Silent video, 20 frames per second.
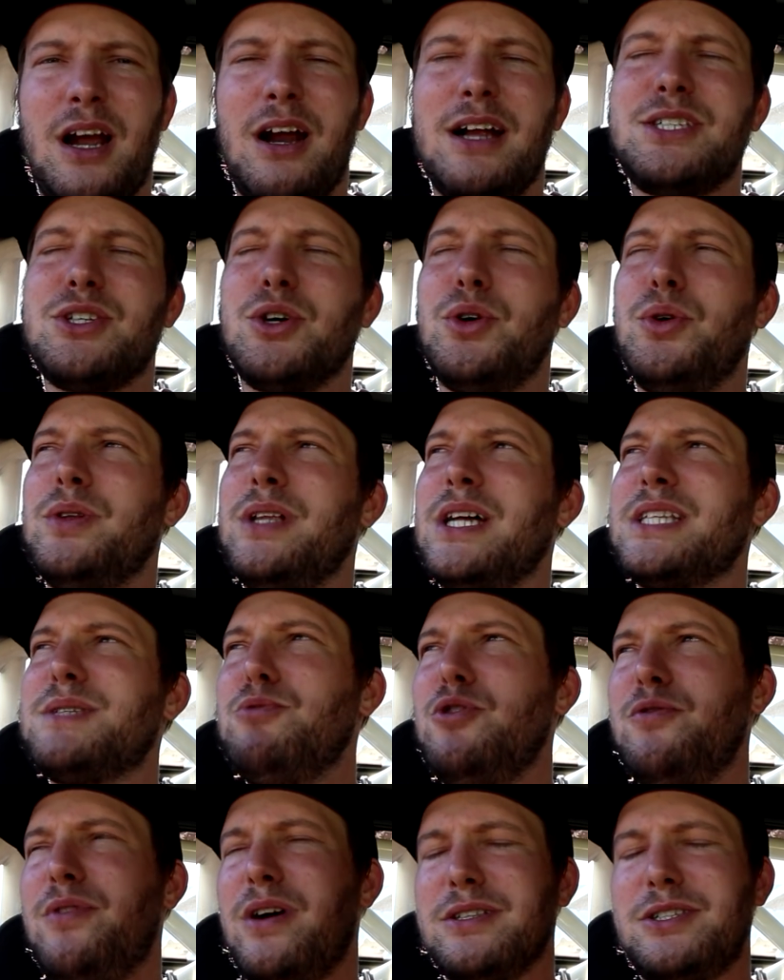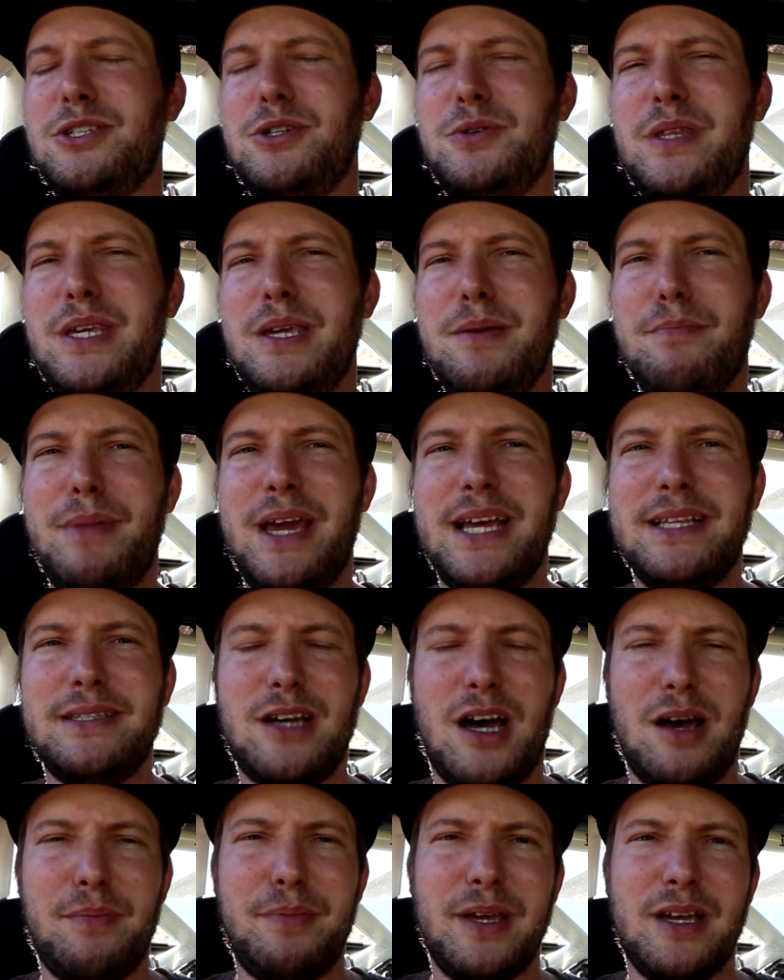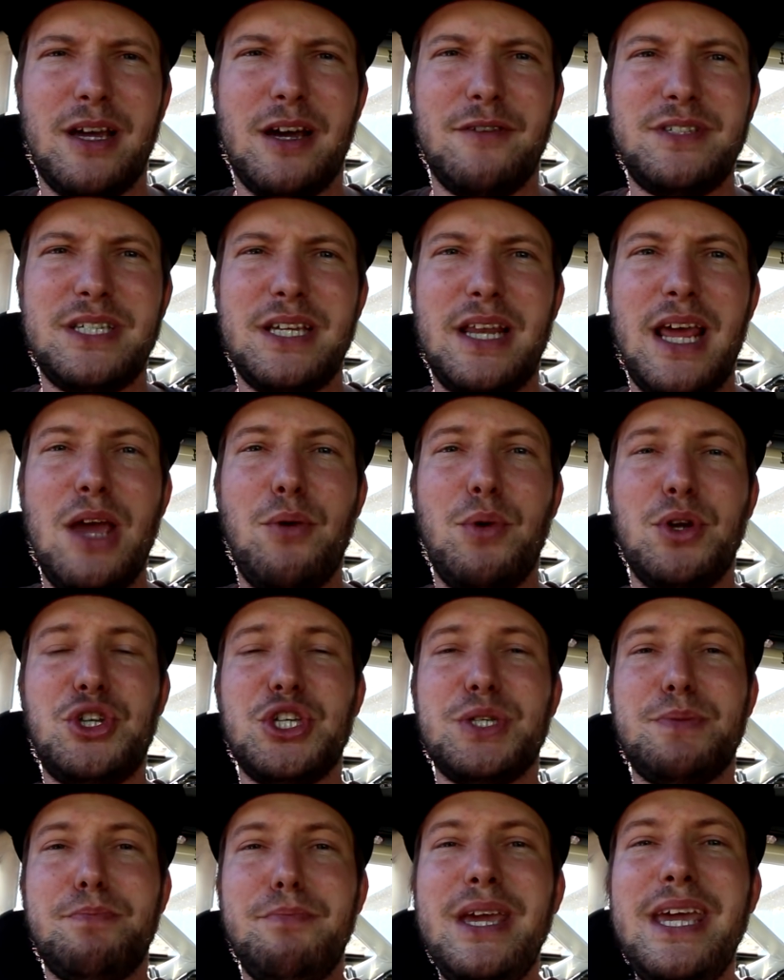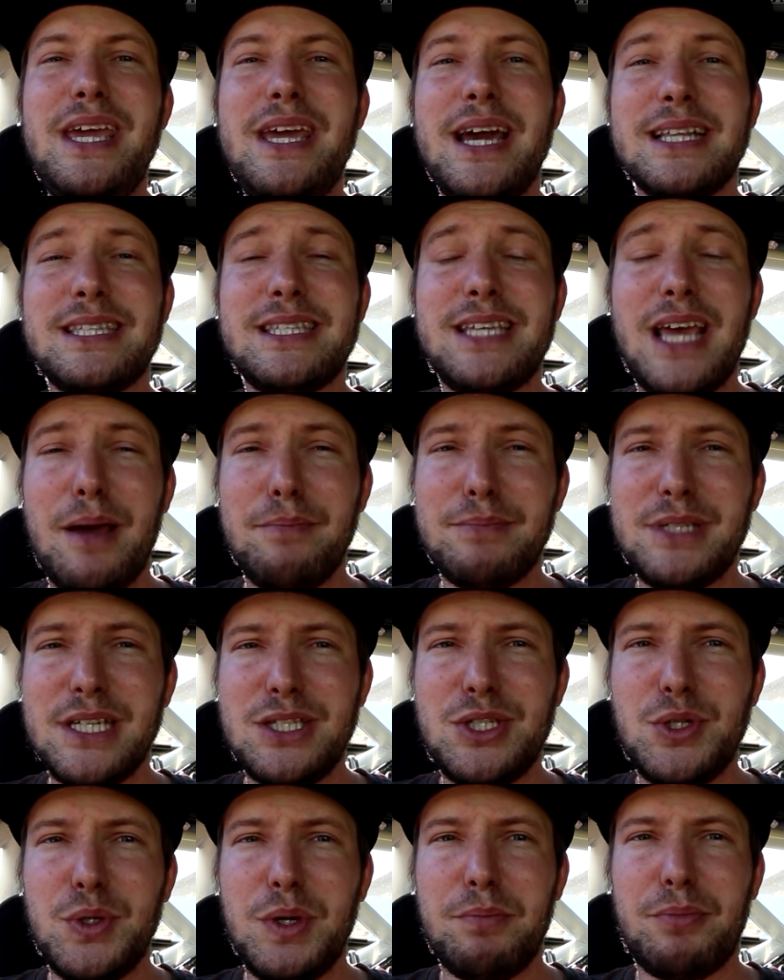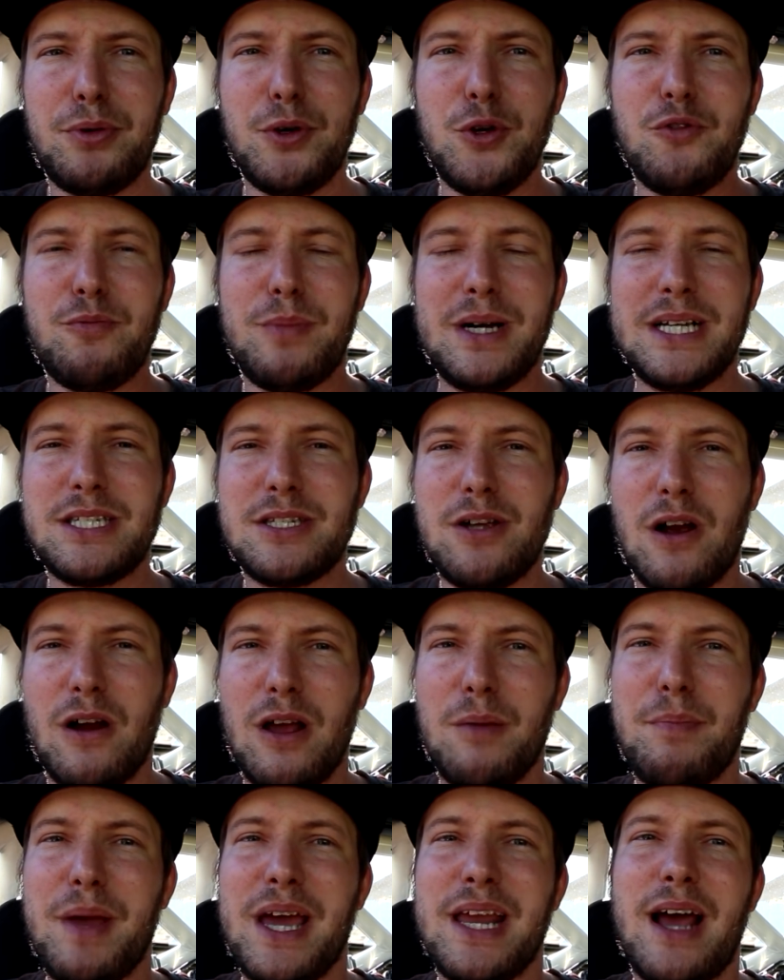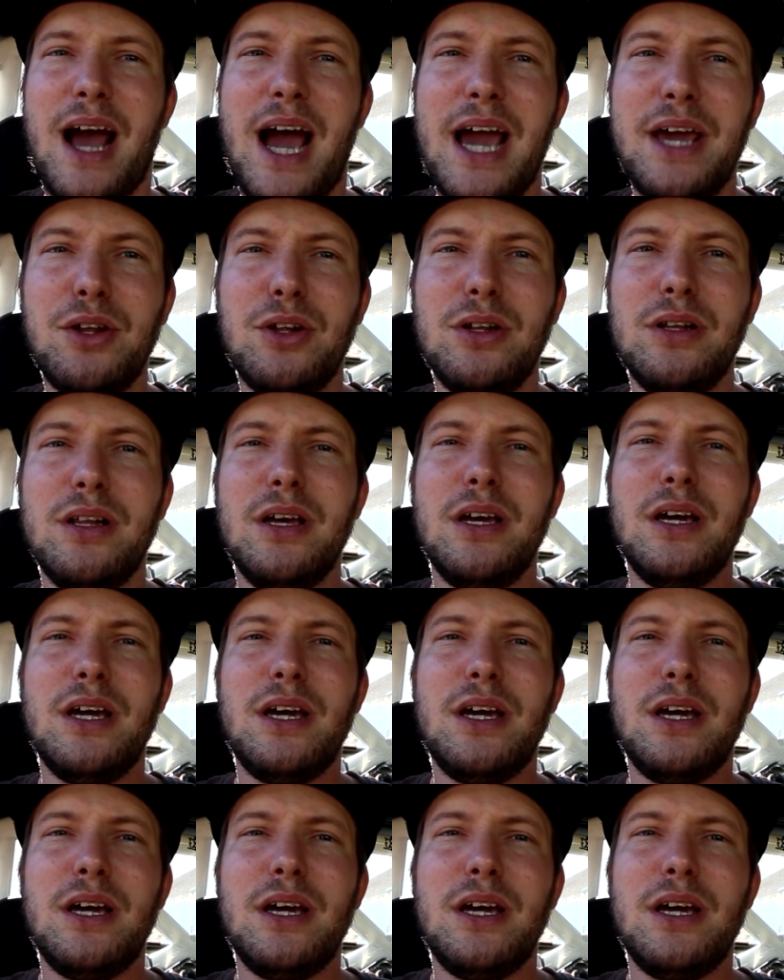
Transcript: All right, so let's move on to the main topic of today, which is me attempting to improve my startup and idle.